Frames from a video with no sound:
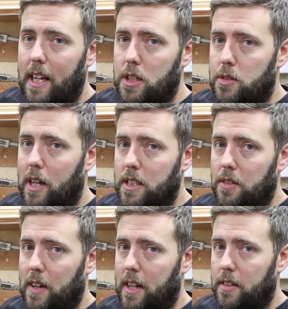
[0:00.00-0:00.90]
extractor
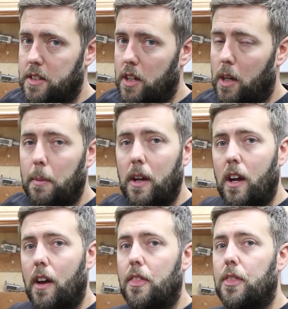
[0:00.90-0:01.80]
fan at the top,
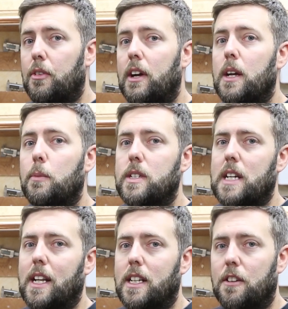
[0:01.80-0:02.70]
and three was
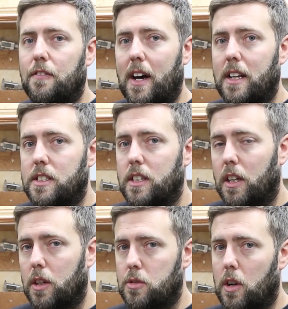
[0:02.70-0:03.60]
adding a fan to the
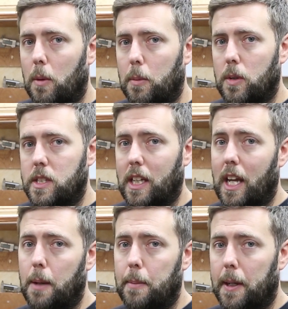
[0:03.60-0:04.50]
control board to
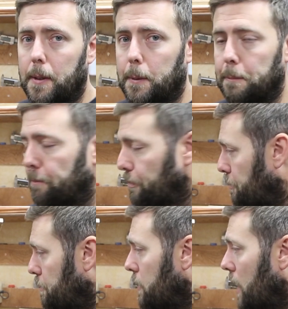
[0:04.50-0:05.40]
keep it cool.
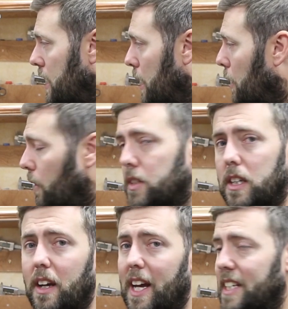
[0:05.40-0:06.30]
Now obviously I